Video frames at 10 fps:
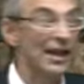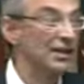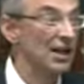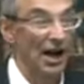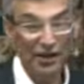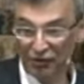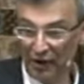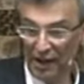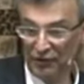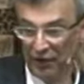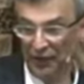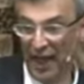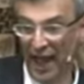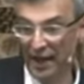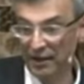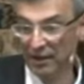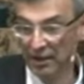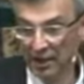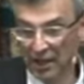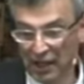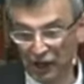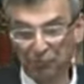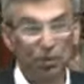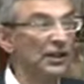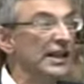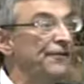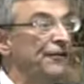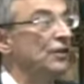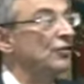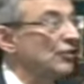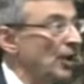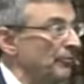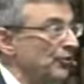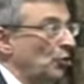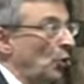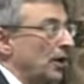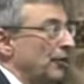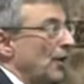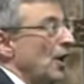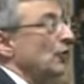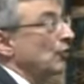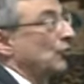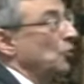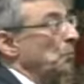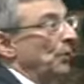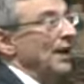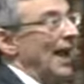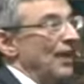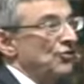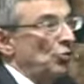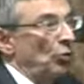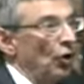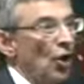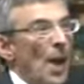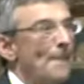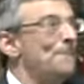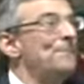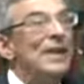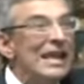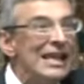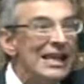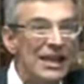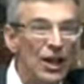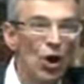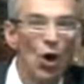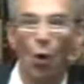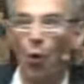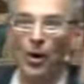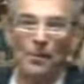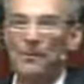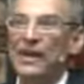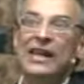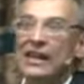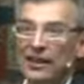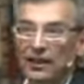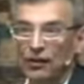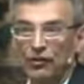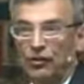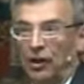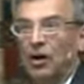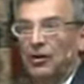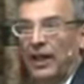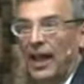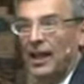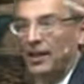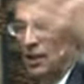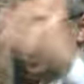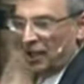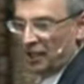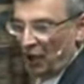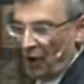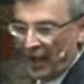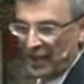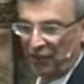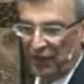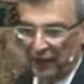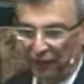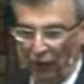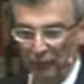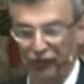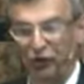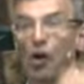in contrast to that, is belief in some sort of supernatural being or beings, okay? Anything from